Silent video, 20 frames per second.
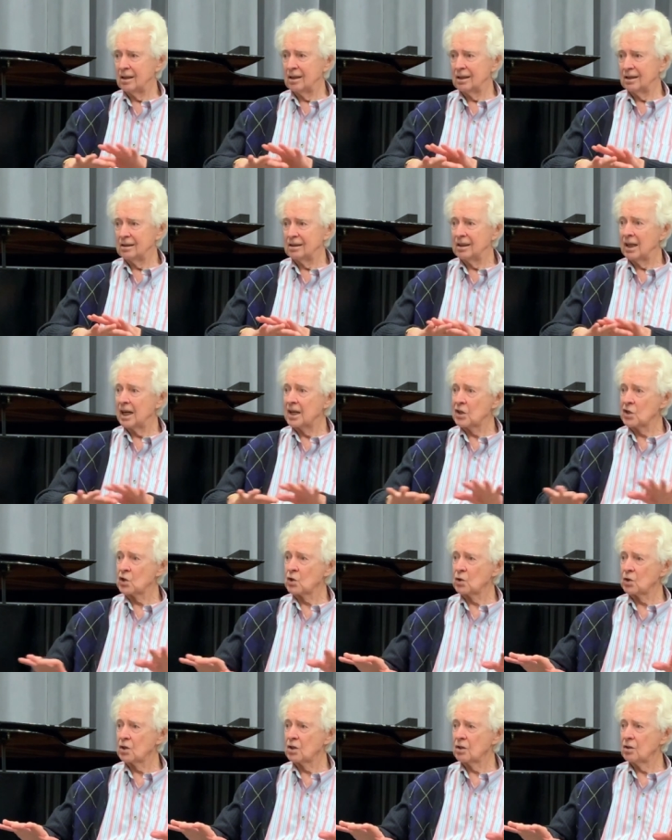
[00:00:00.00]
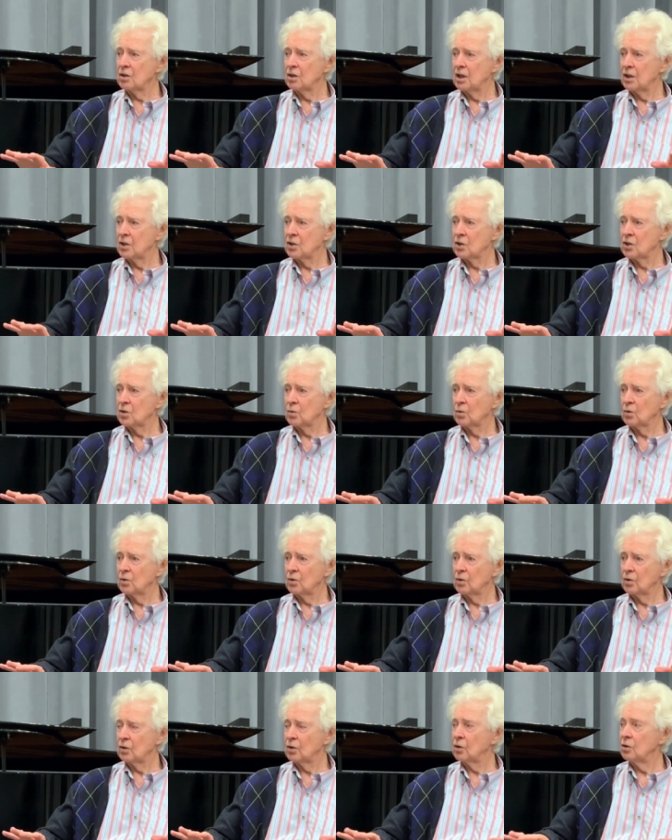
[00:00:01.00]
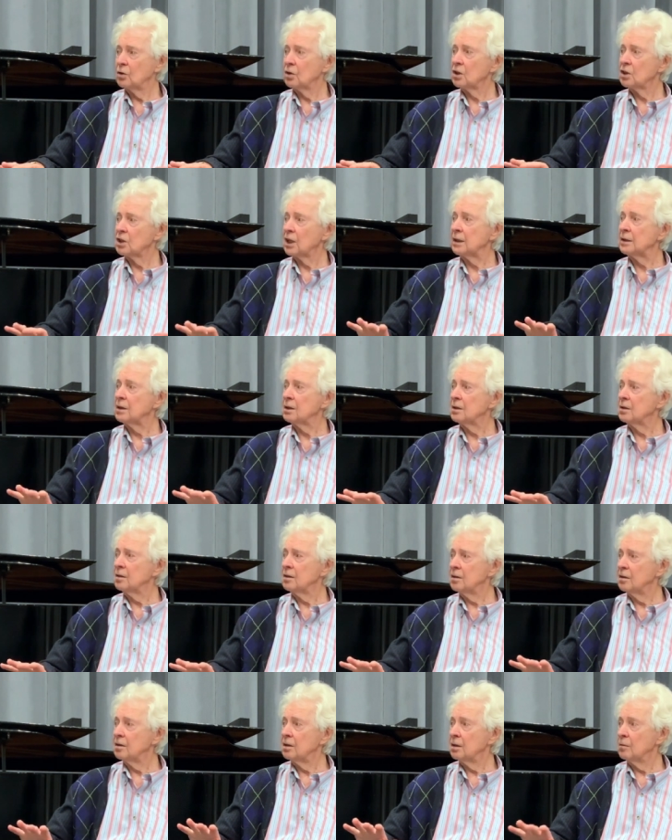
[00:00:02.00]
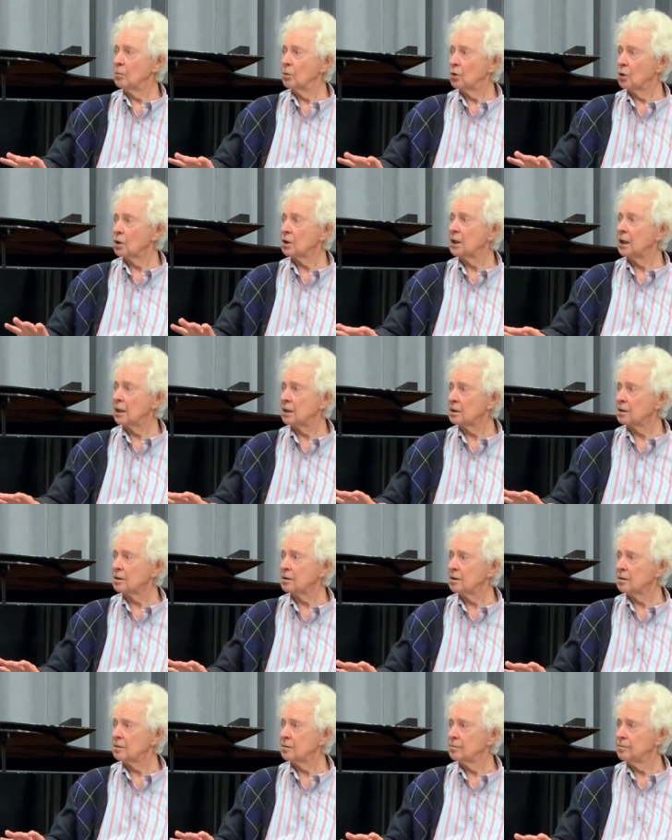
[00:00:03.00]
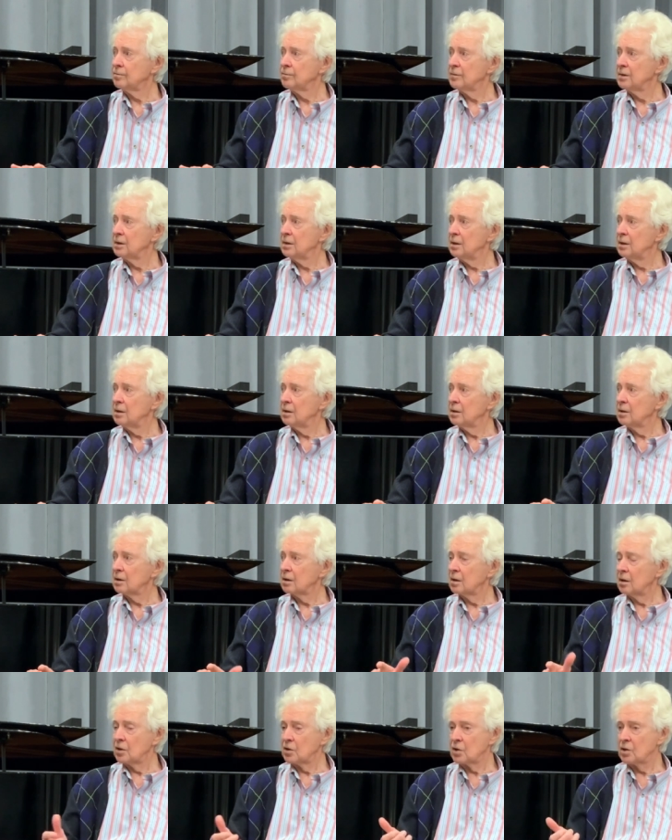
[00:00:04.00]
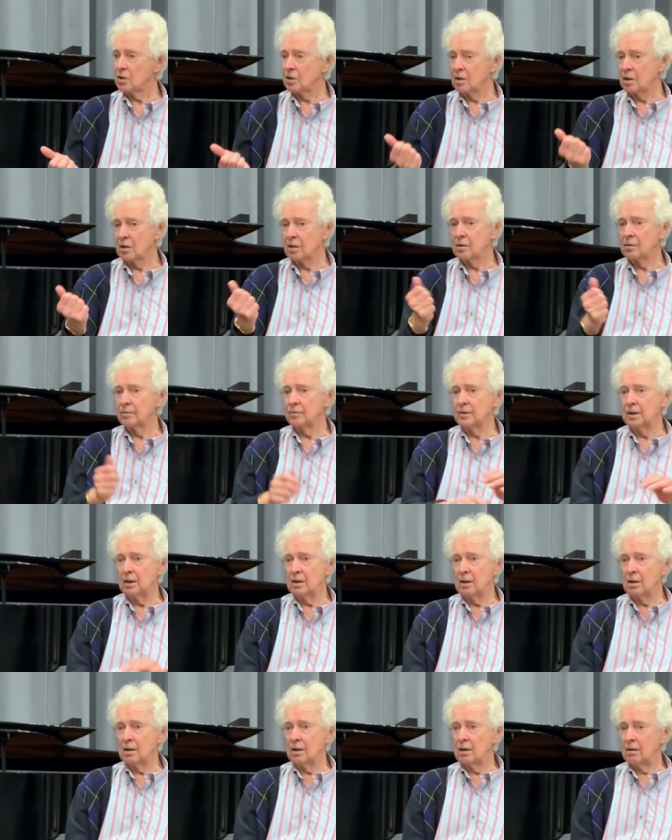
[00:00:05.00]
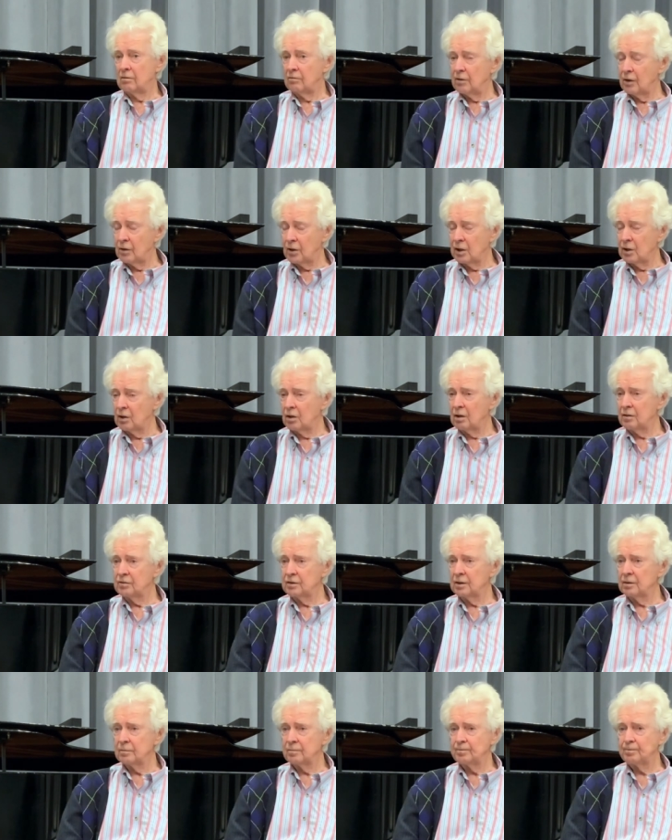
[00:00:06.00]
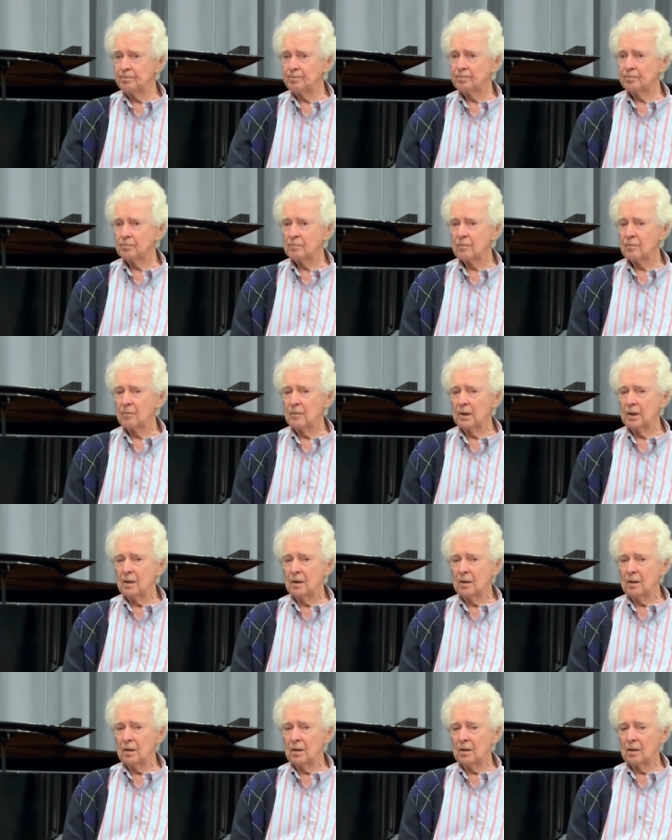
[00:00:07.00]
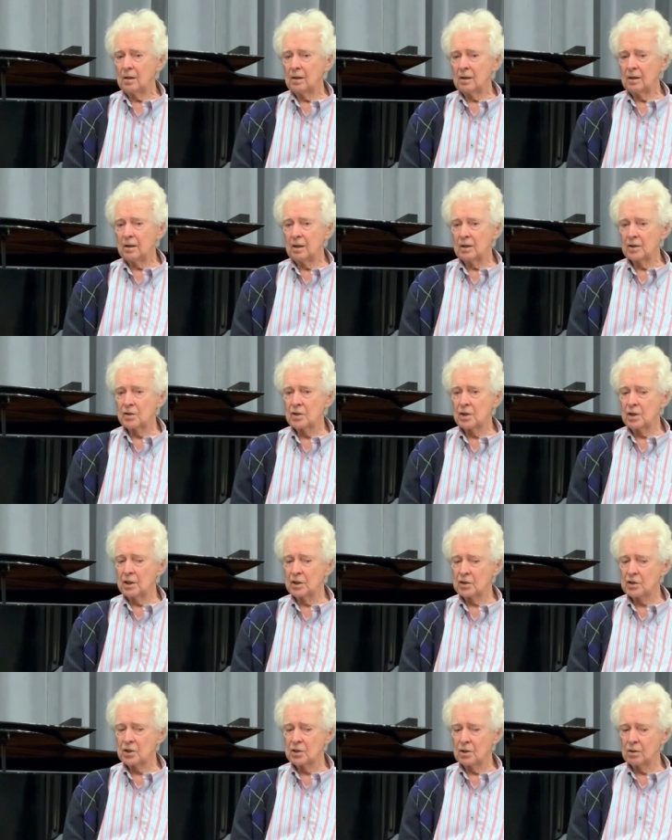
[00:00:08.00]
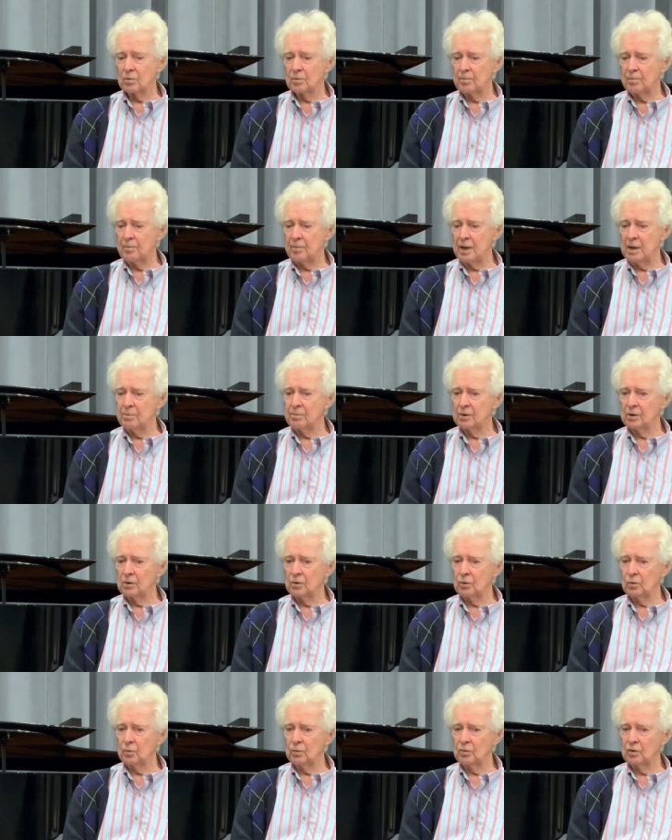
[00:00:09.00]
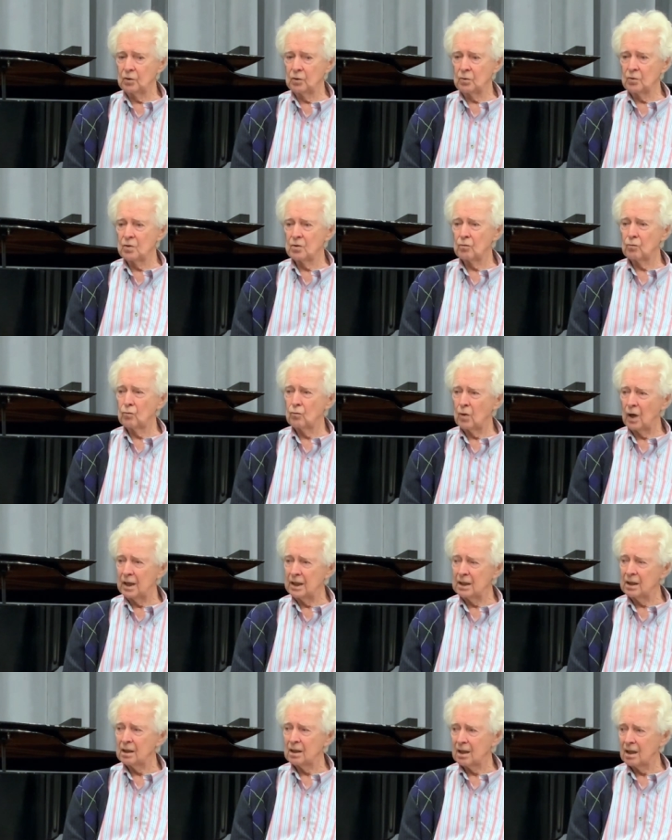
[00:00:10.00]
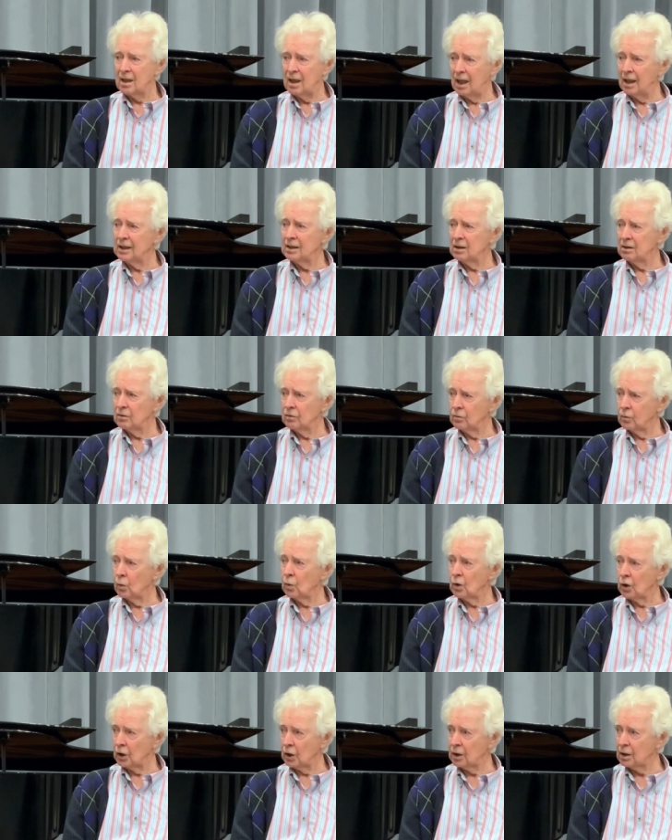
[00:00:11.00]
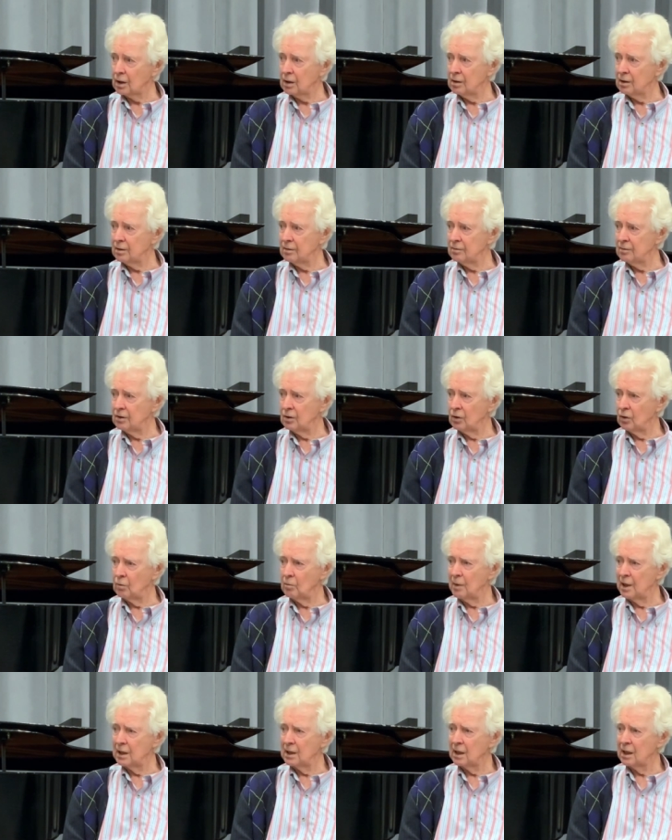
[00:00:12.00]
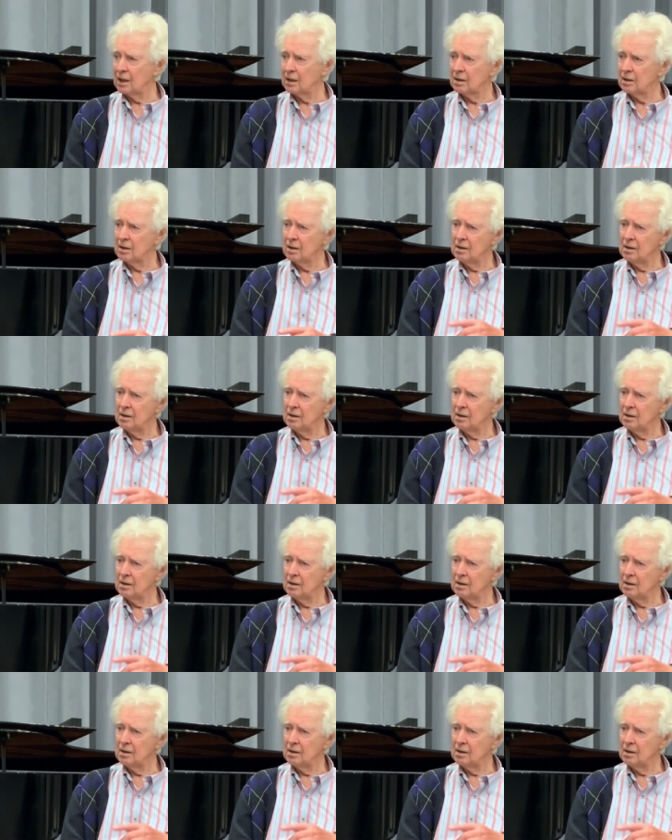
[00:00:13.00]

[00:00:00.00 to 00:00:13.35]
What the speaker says: not as good as I did the more talented. Because very often it's the people who do the right kind of work, who may not